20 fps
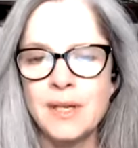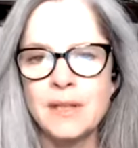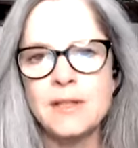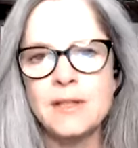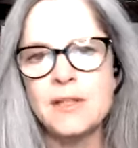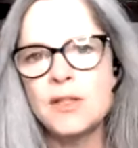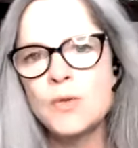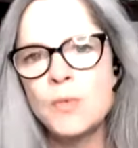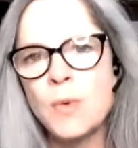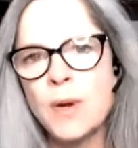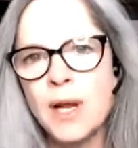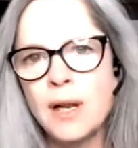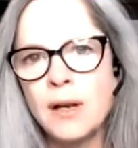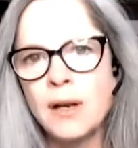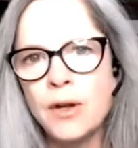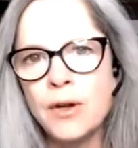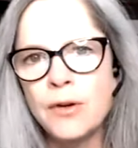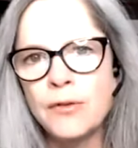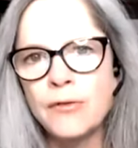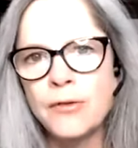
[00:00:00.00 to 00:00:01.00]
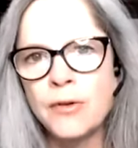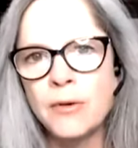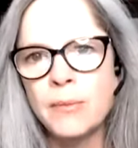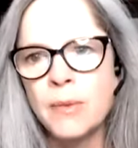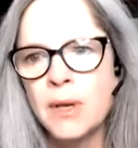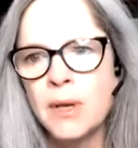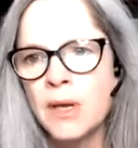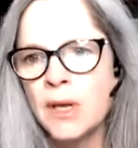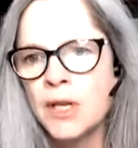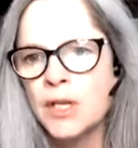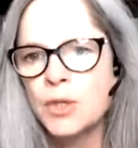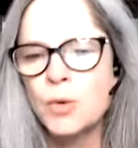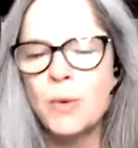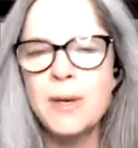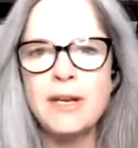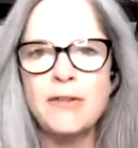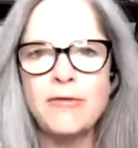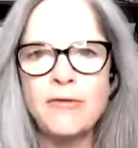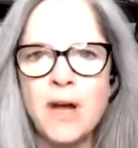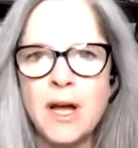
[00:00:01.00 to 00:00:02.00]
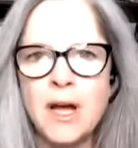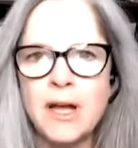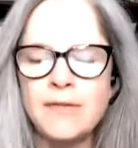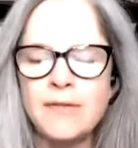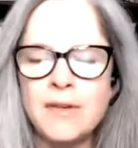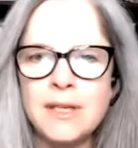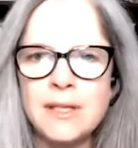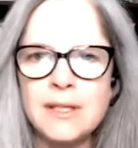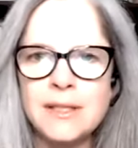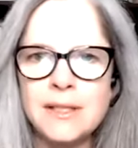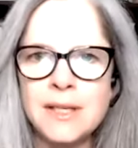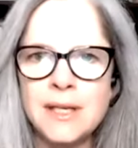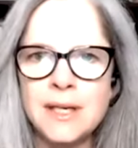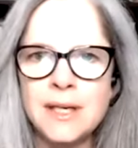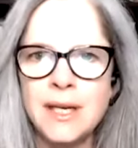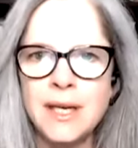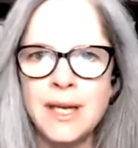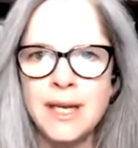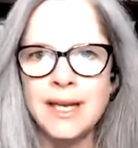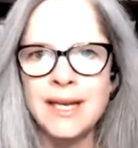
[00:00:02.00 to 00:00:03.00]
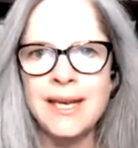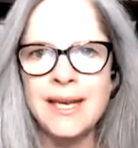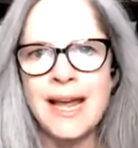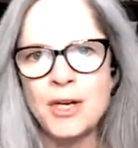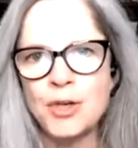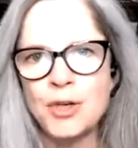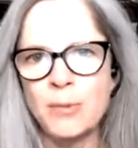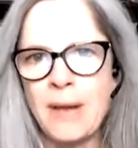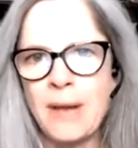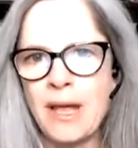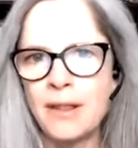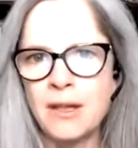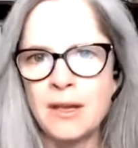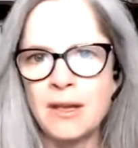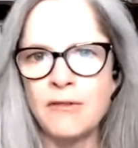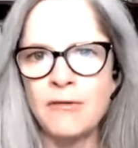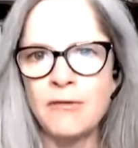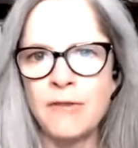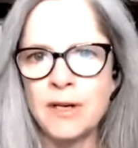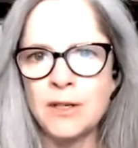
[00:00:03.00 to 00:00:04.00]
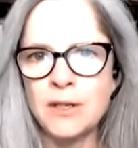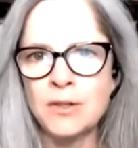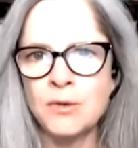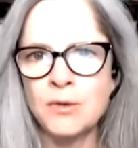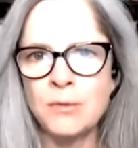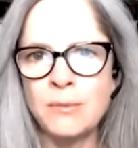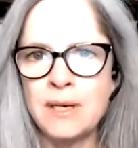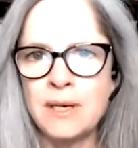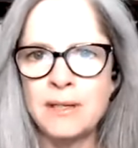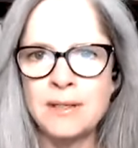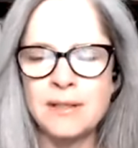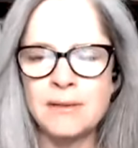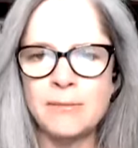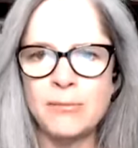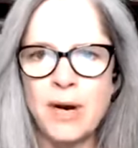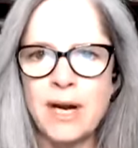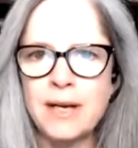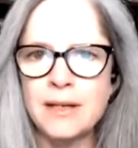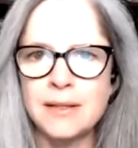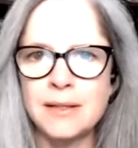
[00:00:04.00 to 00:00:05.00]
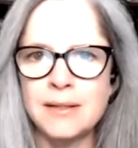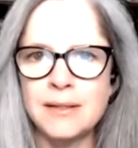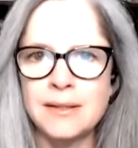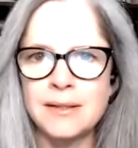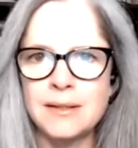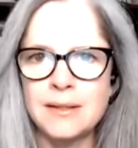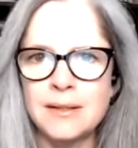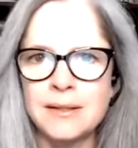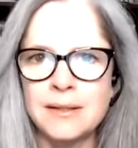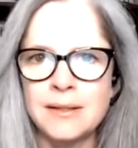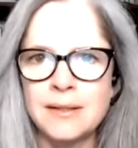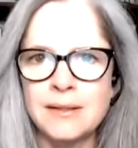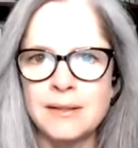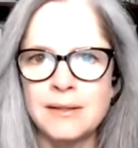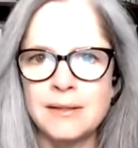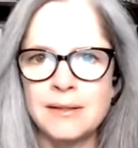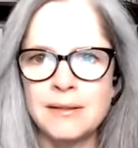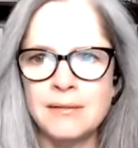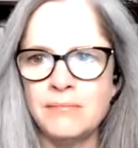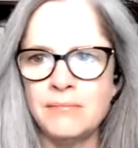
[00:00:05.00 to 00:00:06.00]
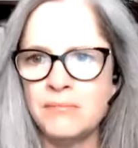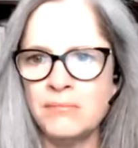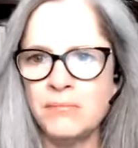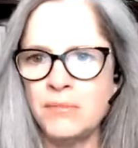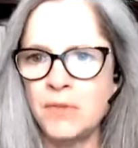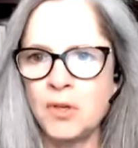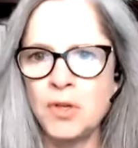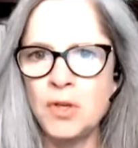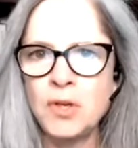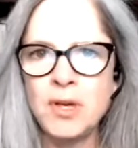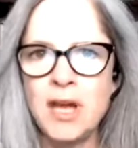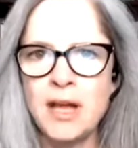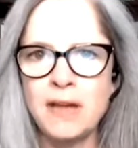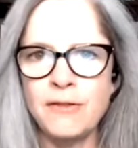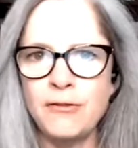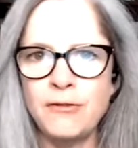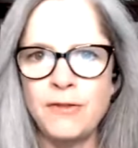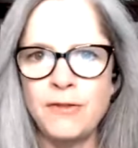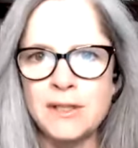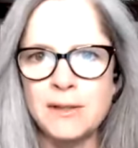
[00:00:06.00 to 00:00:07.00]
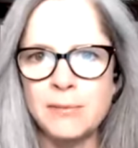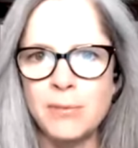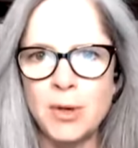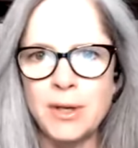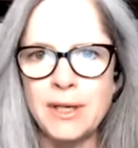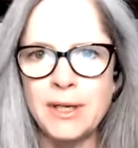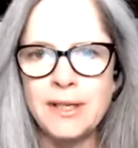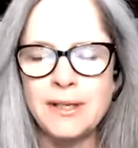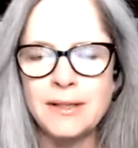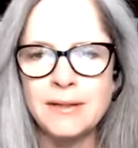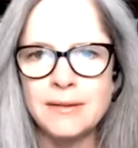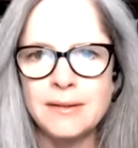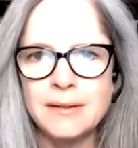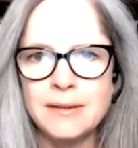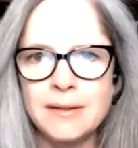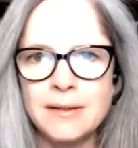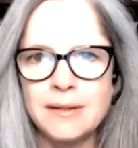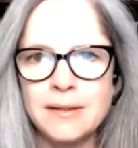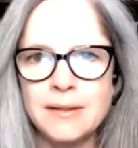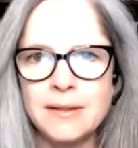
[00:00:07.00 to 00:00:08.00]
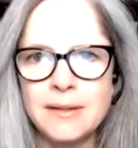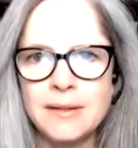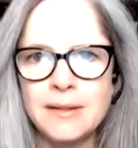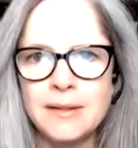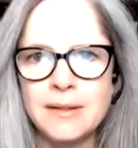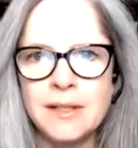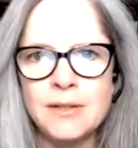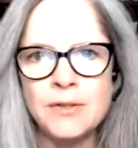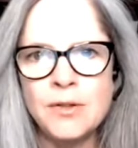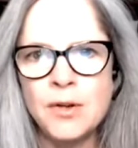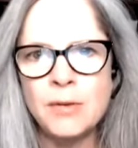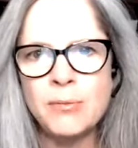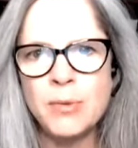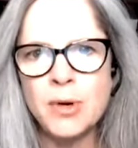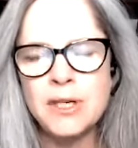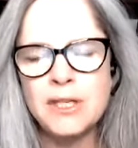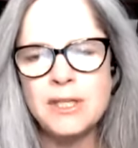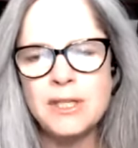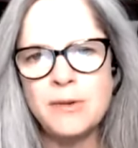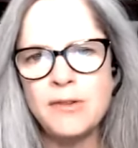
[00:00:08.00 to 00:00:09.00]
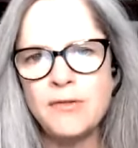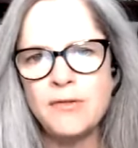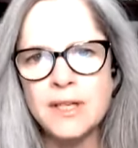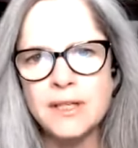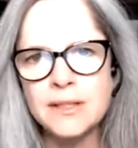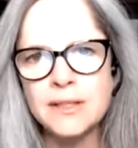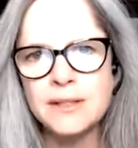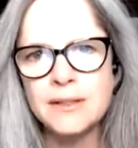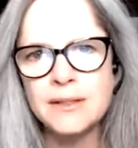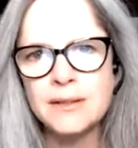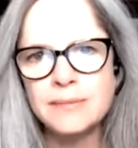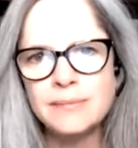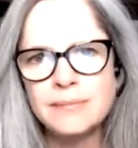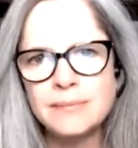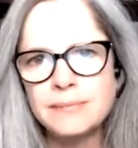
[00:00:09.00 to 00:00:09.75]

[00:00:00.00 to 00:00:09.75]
This is what I learned from 25 years in naturopathic and functional medicine practice. You can't fix a body. There's not a body to be fixed.